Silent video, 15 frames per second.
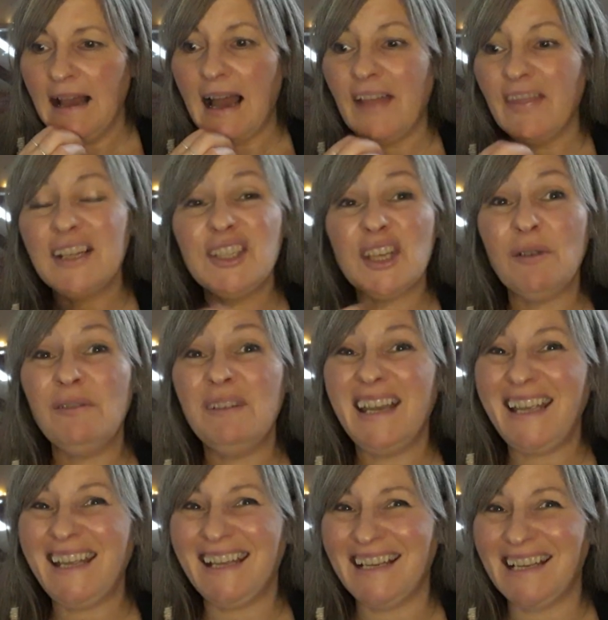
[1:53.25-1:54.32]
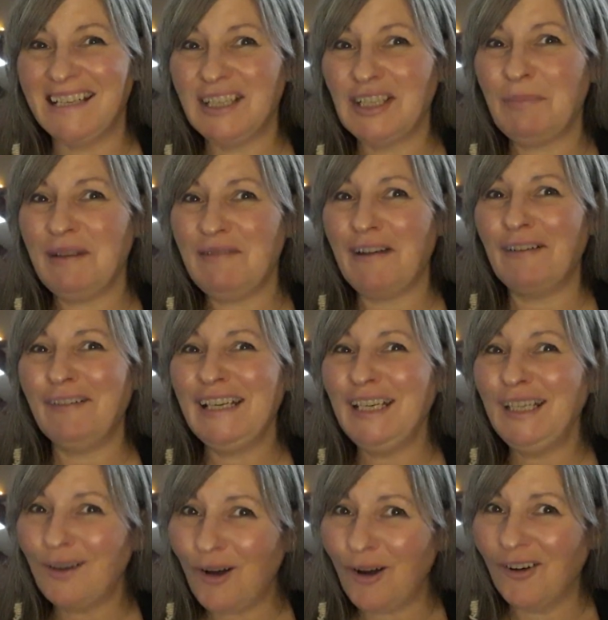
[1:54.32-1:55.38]
and they don't need to be very
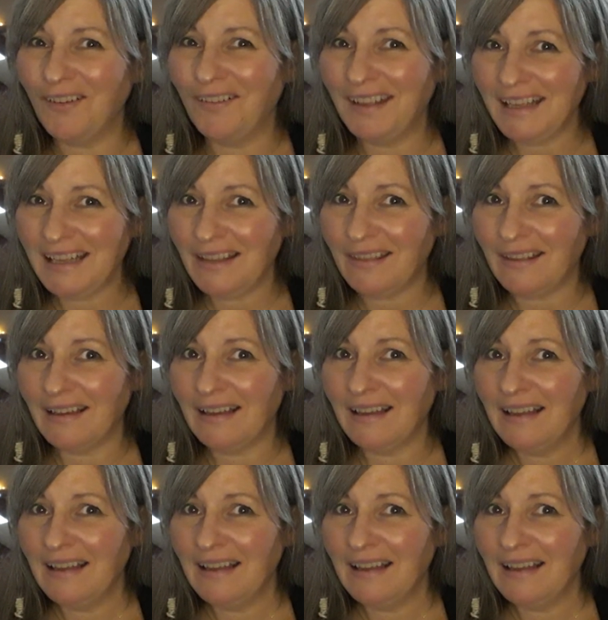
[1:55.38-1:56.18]
long either.